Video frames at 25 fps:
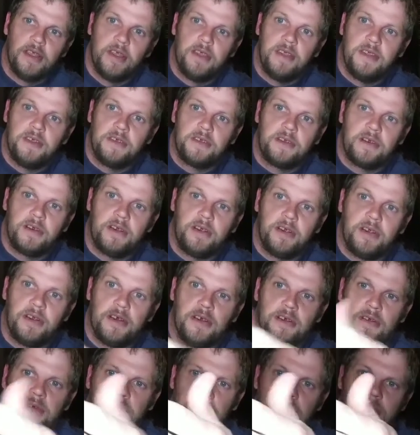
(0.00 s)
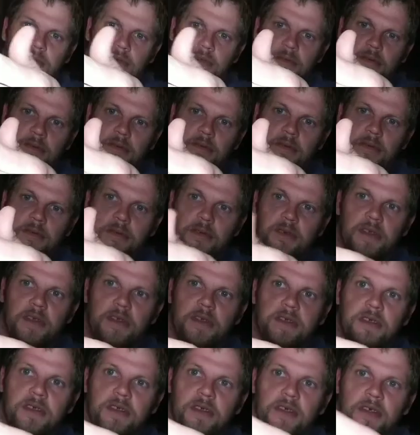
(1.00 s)
The skirt,
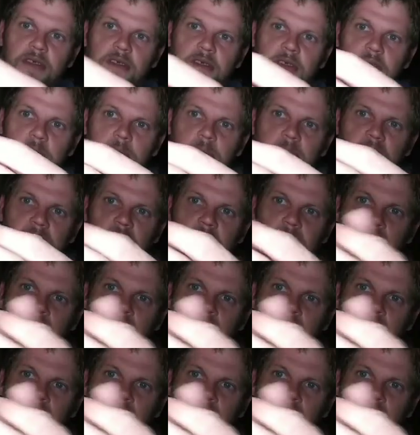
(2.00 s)
it's not too bad,